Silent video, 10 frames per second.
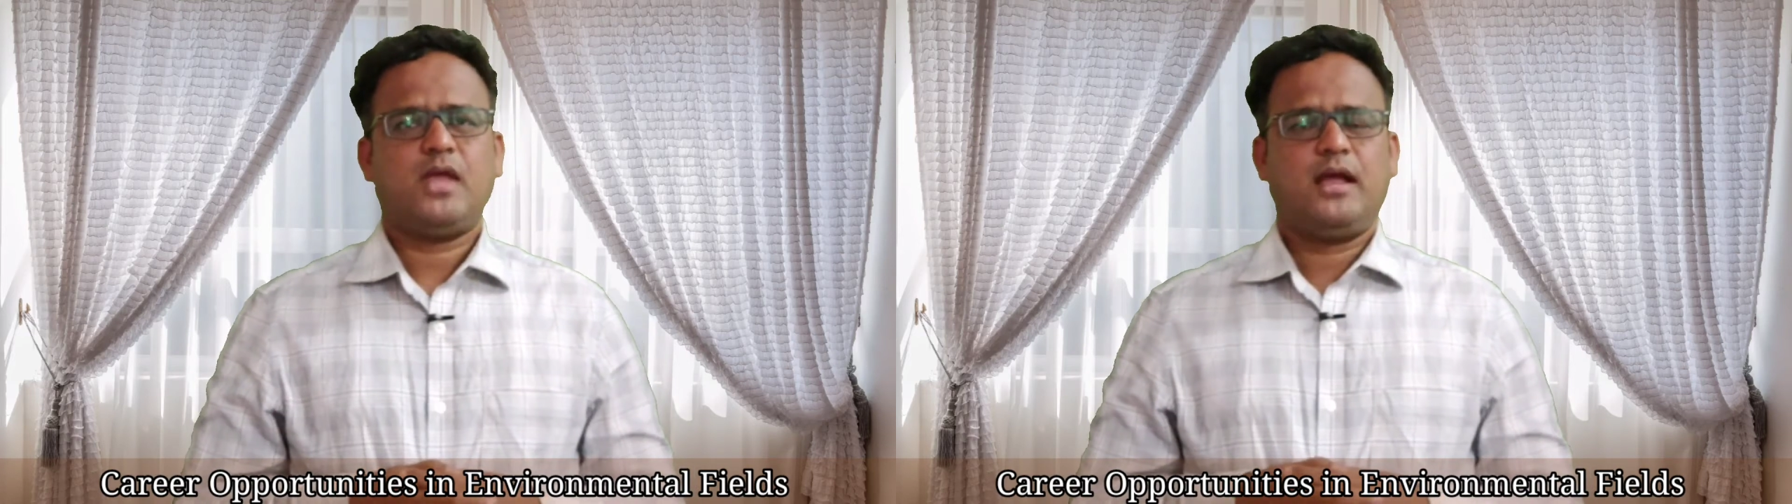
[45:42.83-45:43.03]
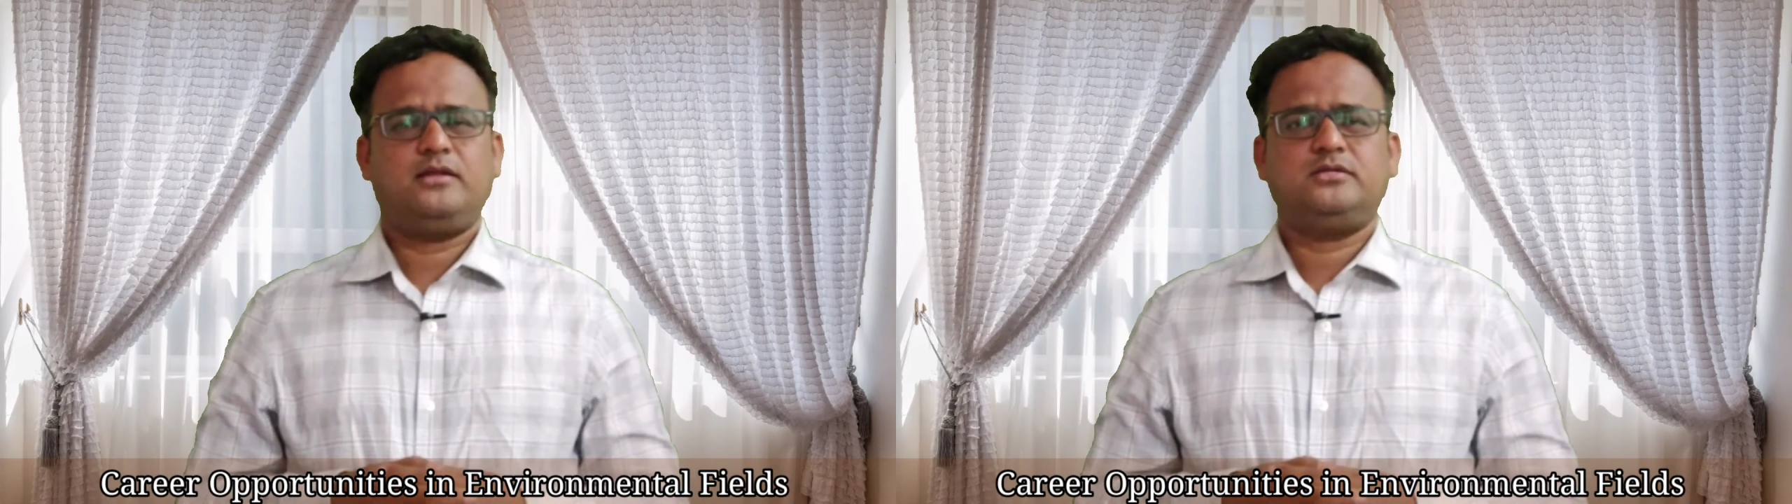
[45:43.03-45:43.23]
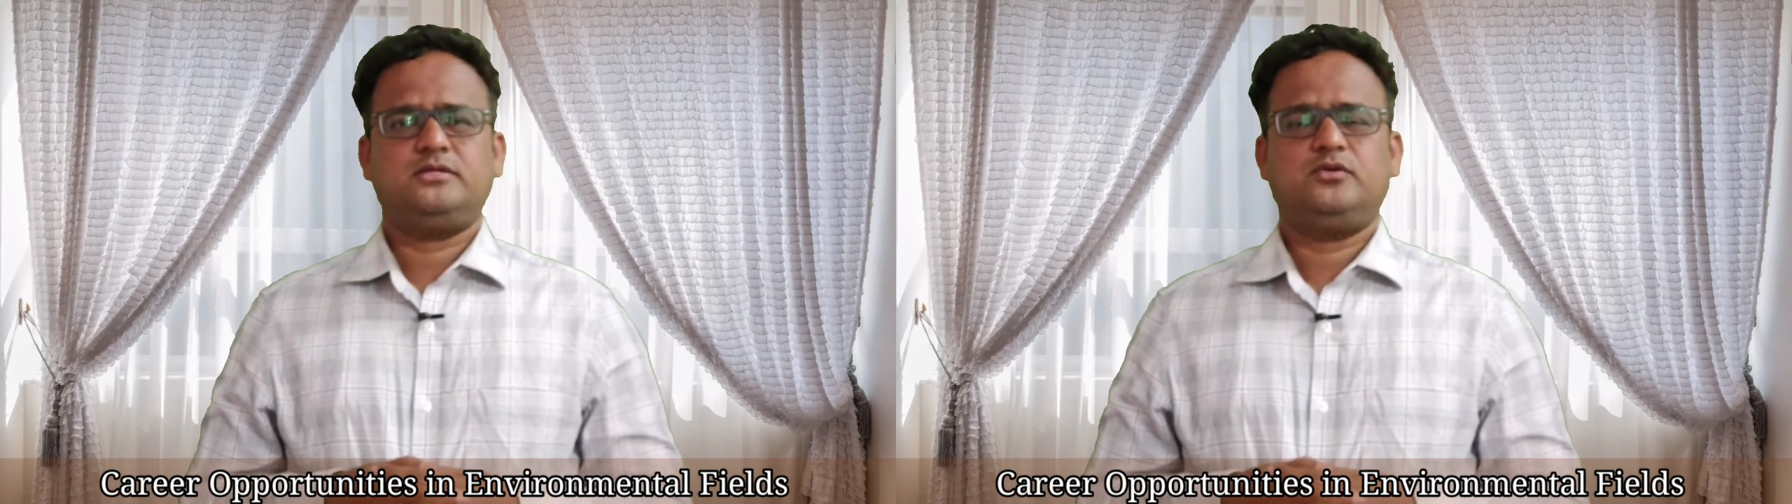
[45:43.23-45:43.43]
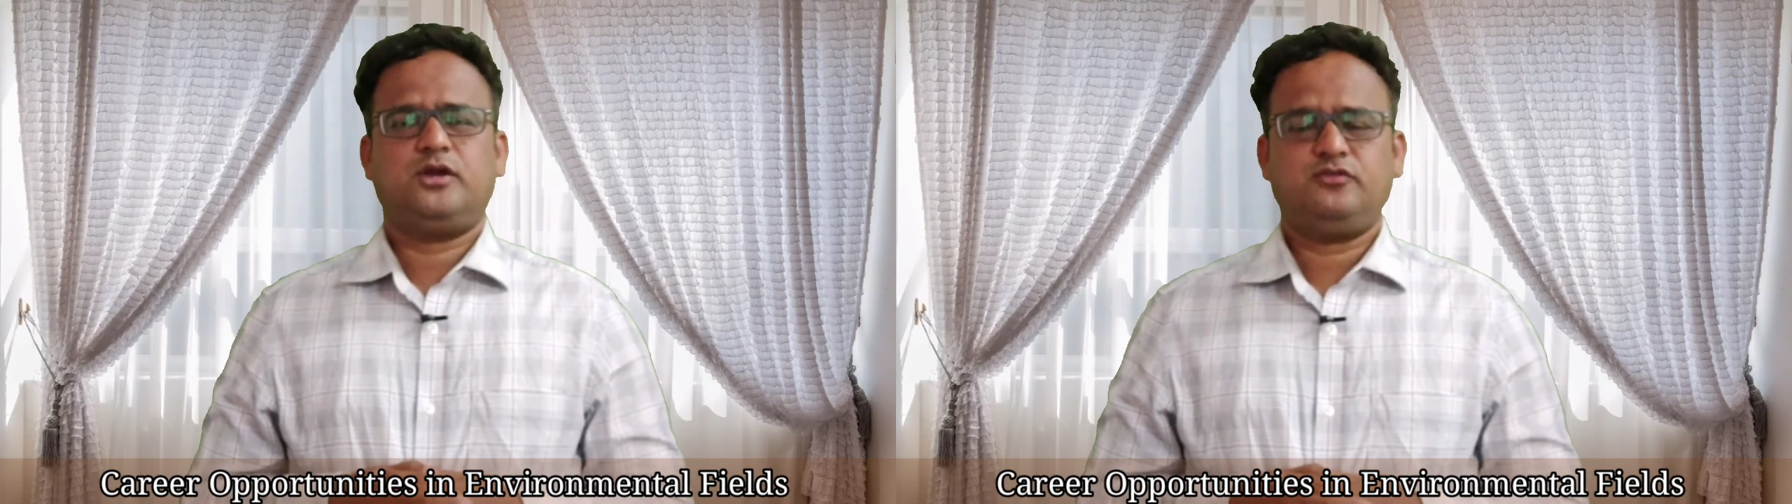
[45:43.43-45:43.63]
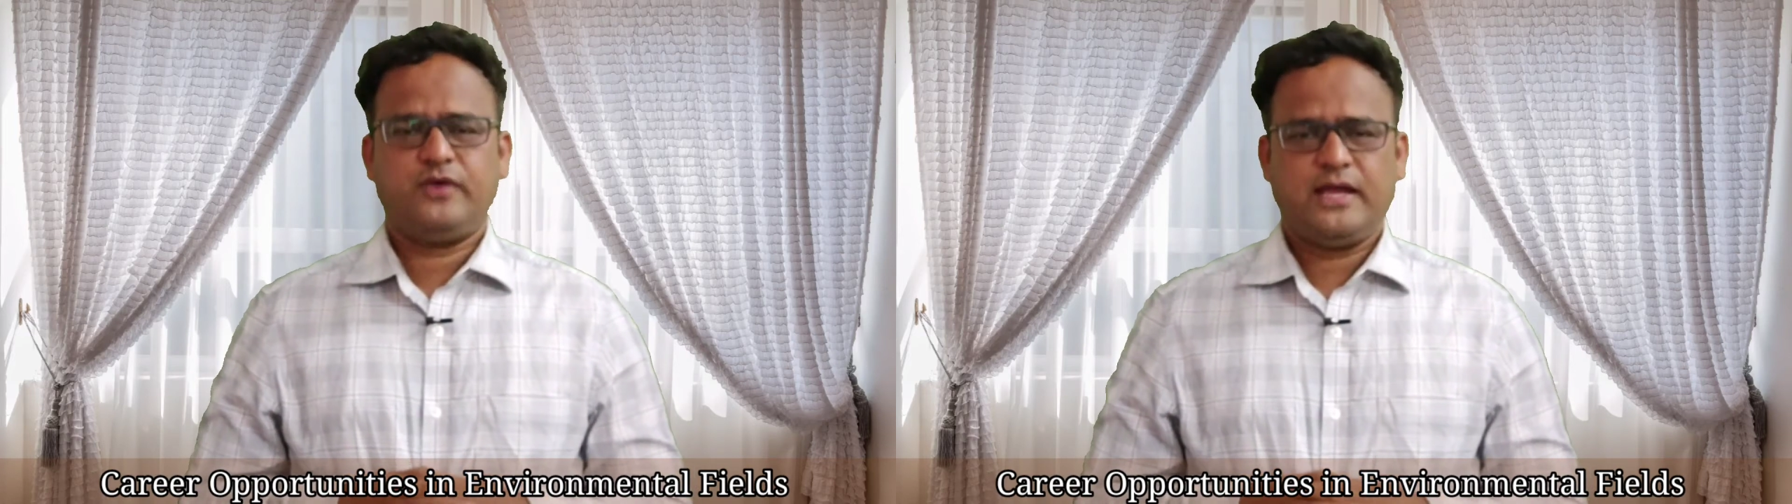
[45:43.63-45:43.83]
and you
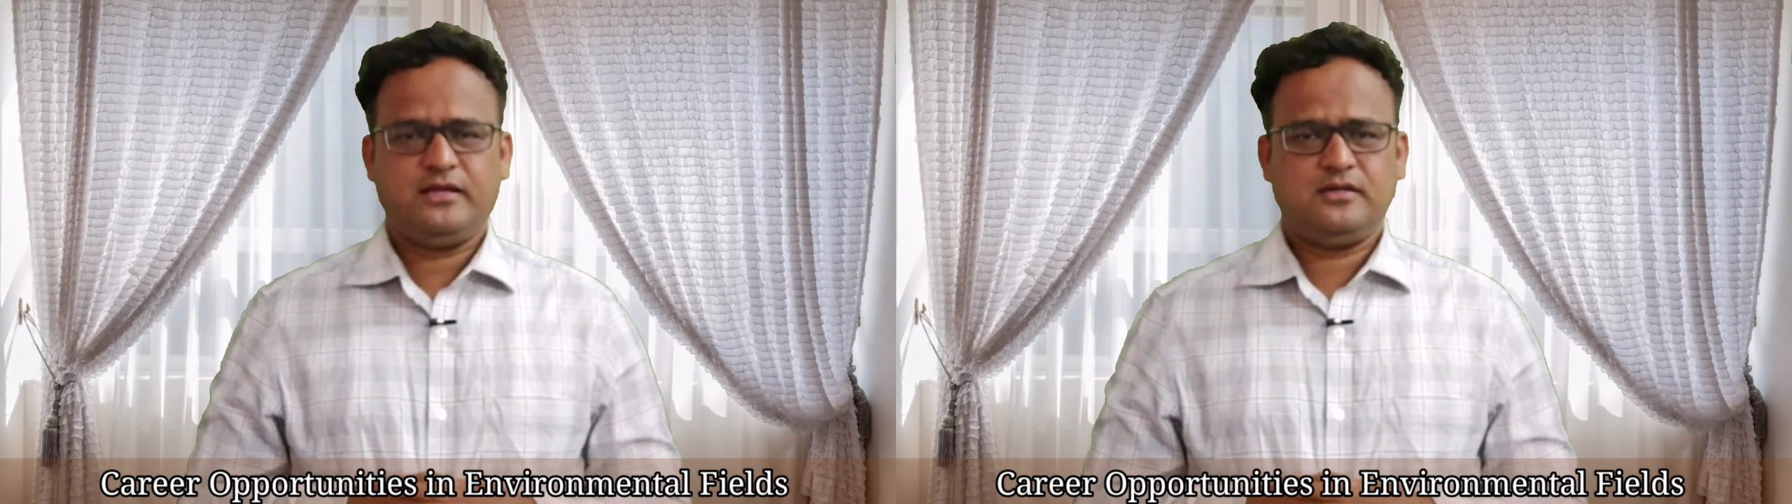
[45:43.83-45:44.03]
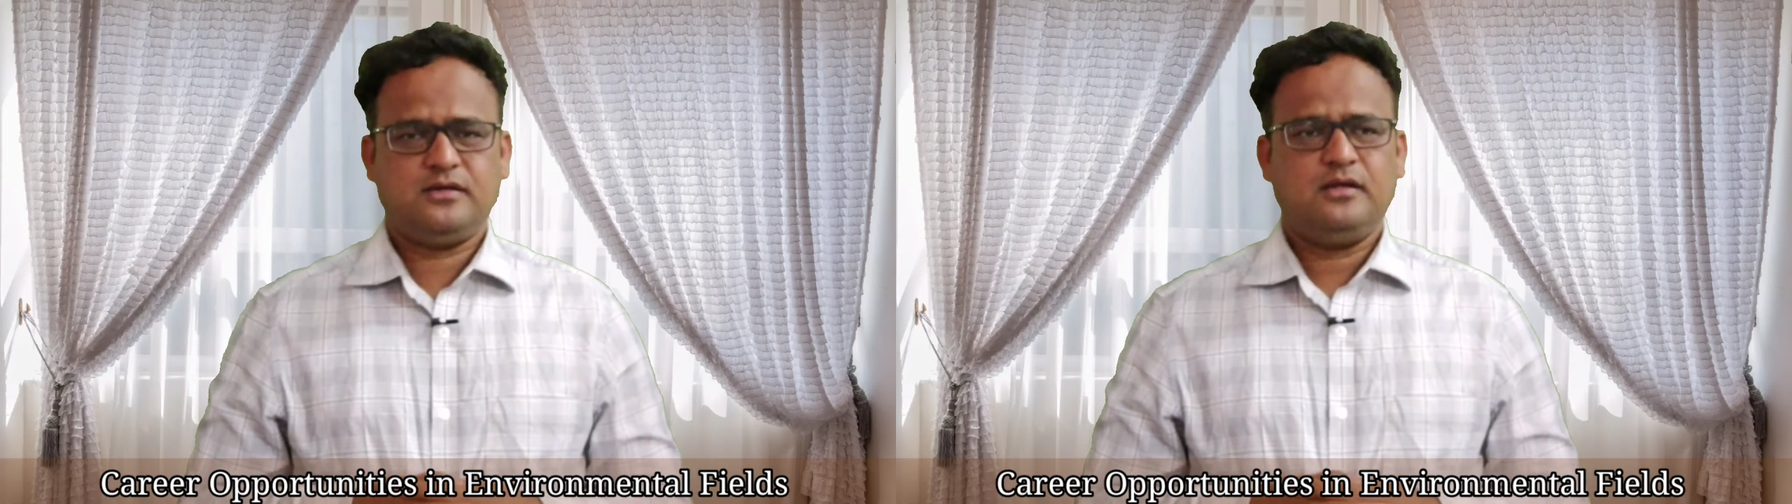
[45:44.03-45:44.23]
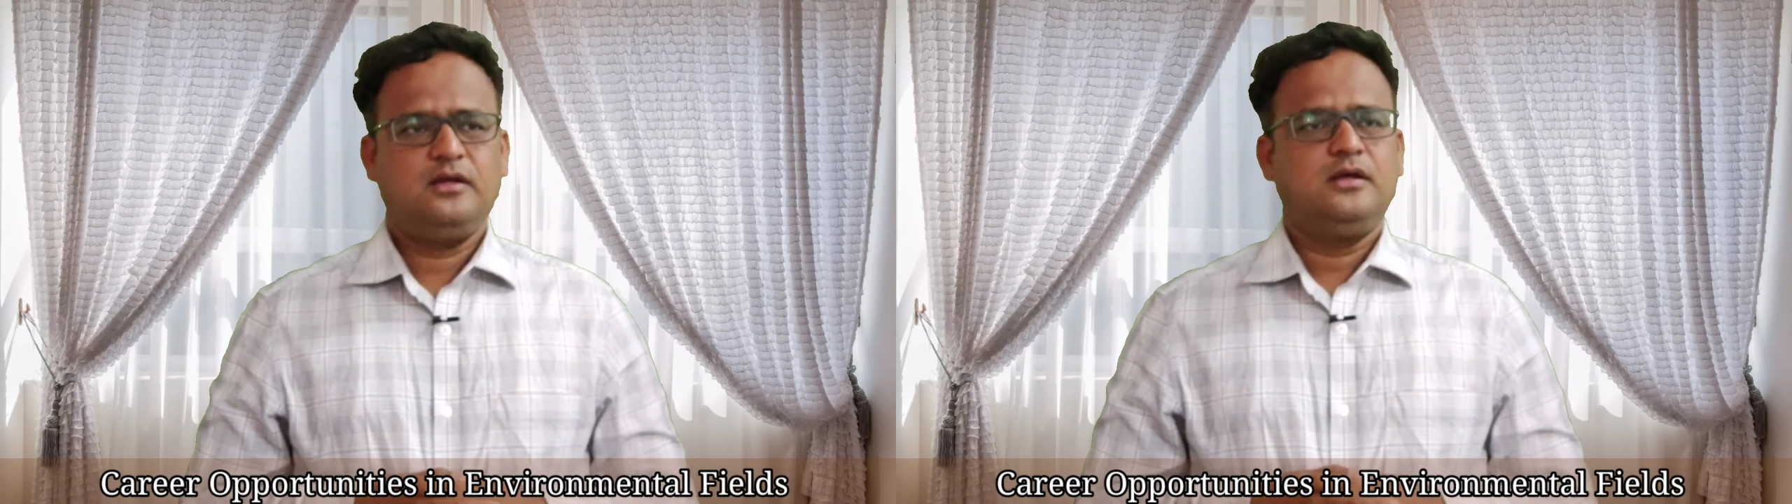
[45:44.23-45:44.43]
can find a